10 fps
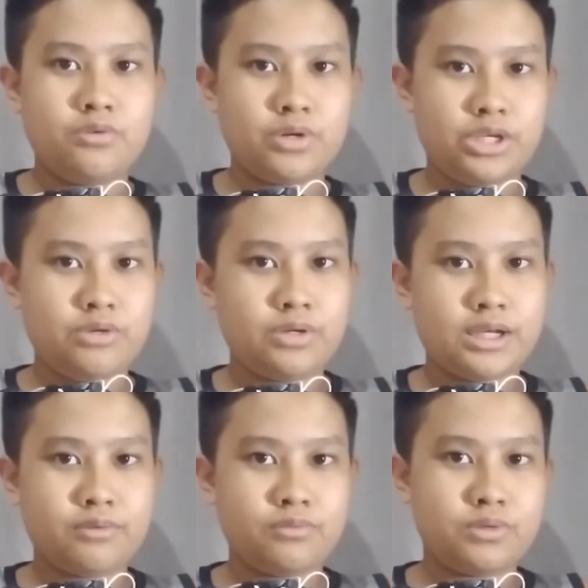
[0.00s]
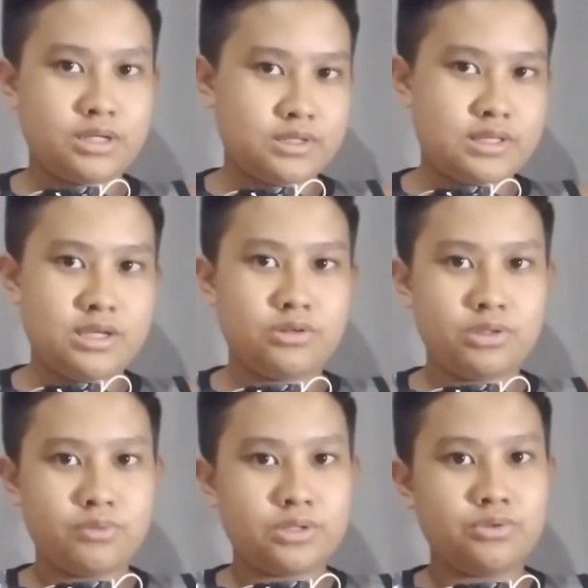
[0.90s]
where he was the
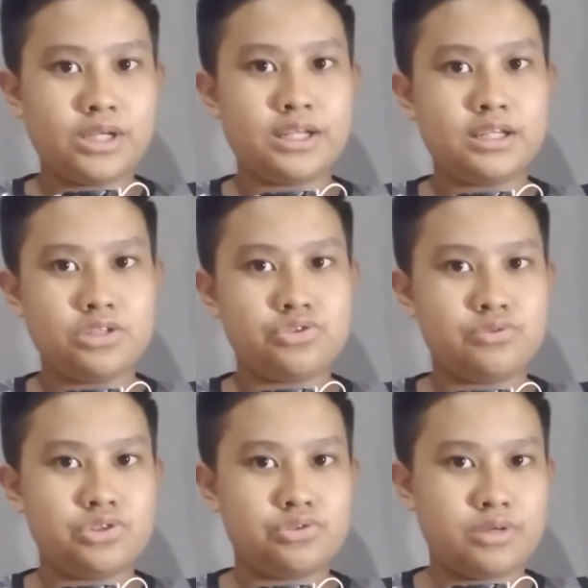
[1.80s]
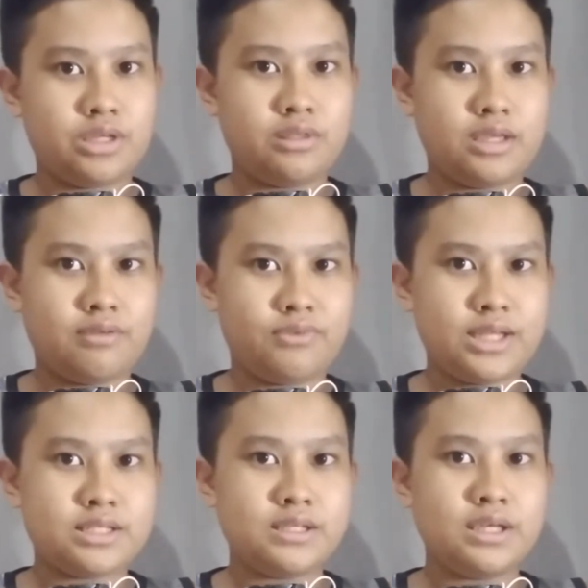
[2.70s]
only one who had an injury during the
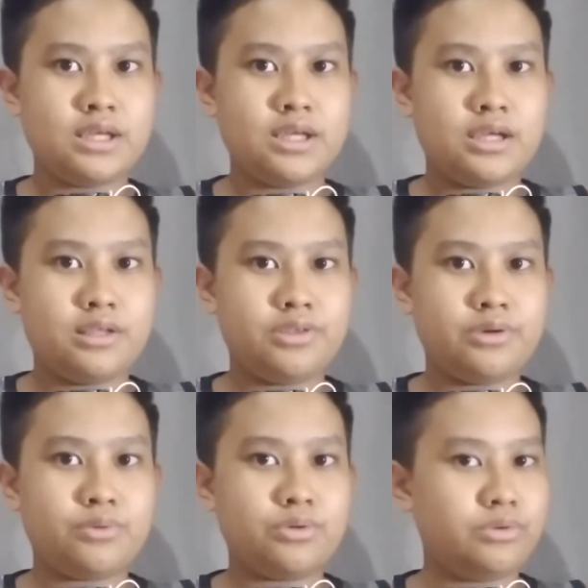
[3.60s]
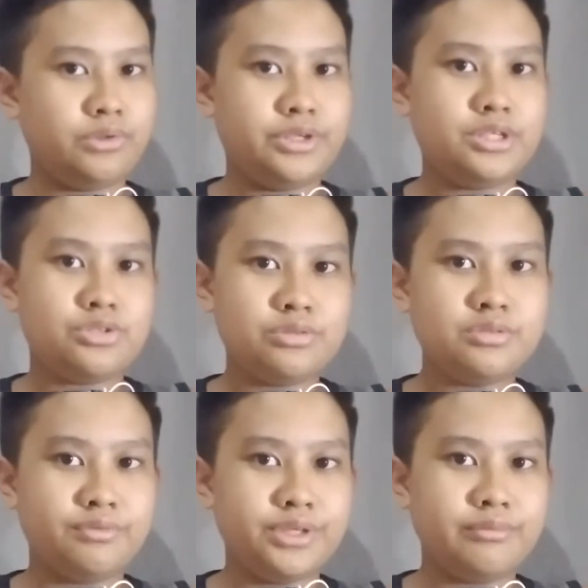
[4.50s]
event, and there were only two
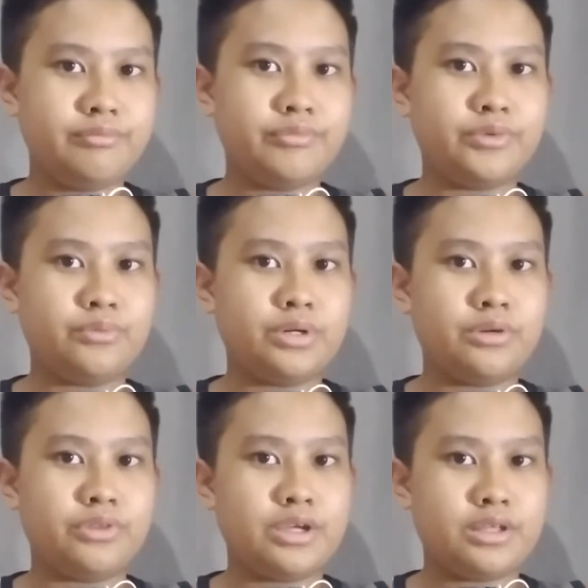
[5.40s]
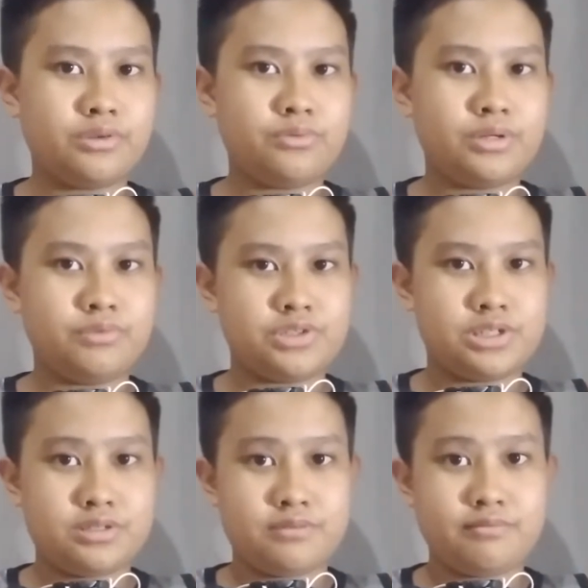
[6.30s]
of them, where the other one was
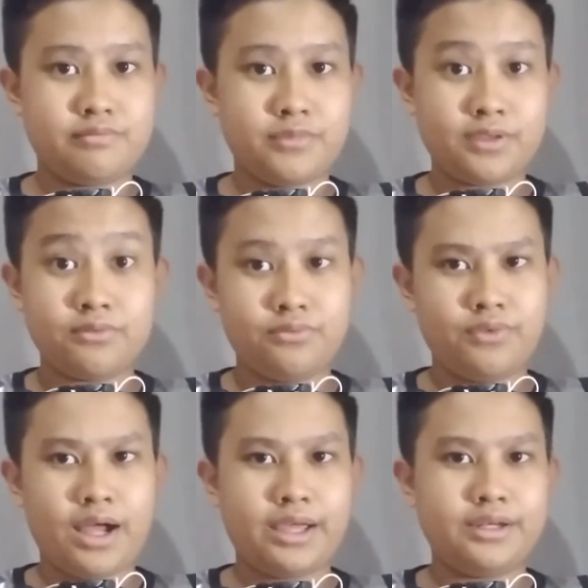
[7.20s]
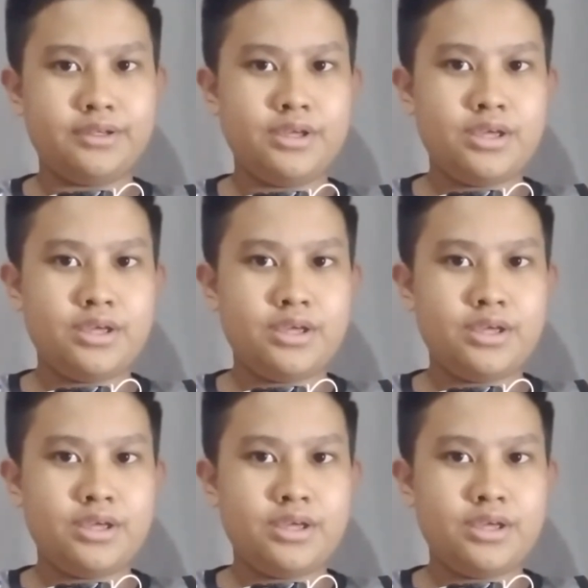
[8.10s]
just fine.